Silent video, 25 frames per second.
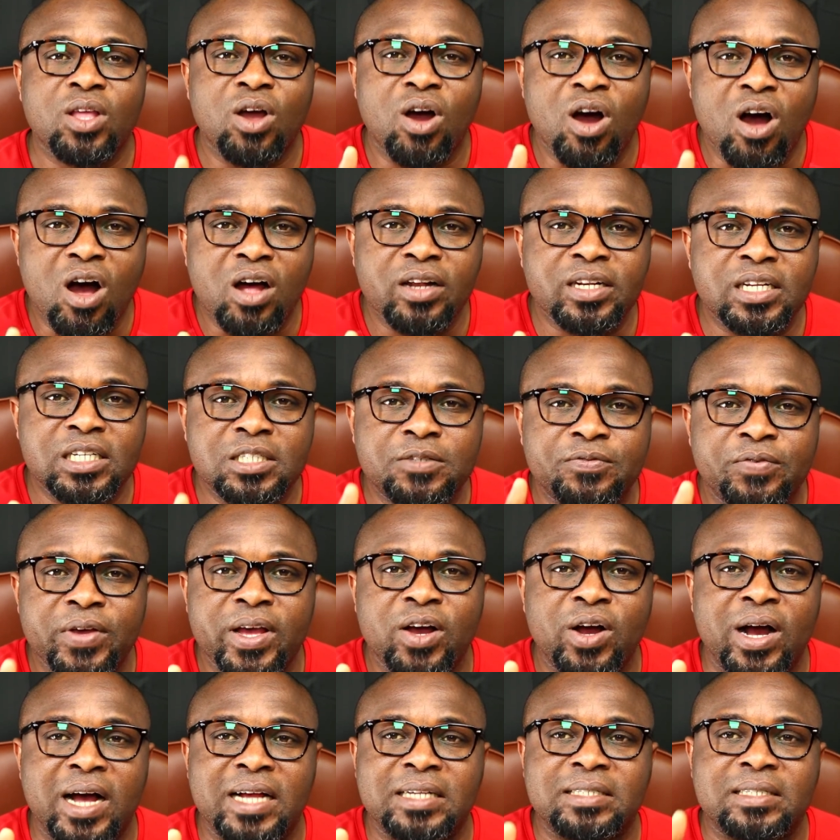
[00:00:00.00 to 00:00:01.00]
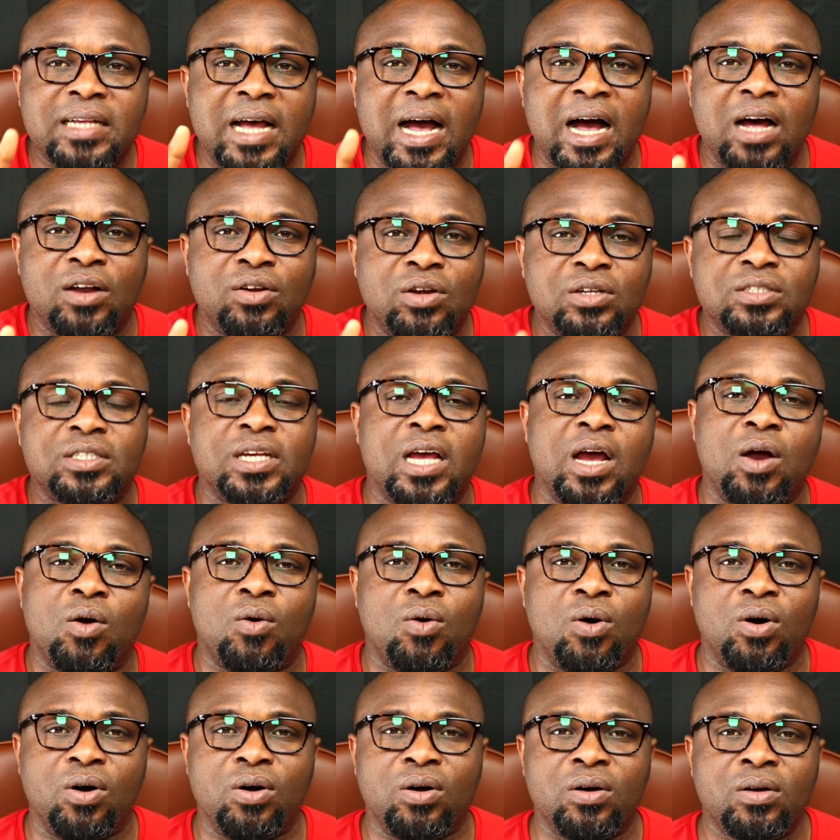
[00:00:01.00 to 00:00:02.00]
All these fingers are not
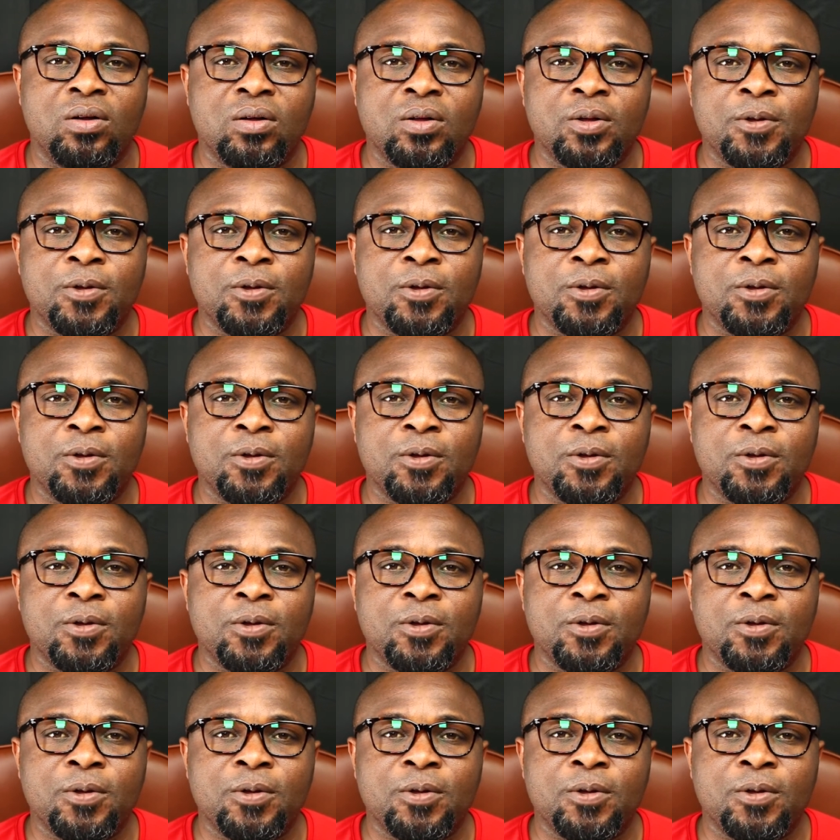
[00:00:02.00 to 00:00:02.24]
equal.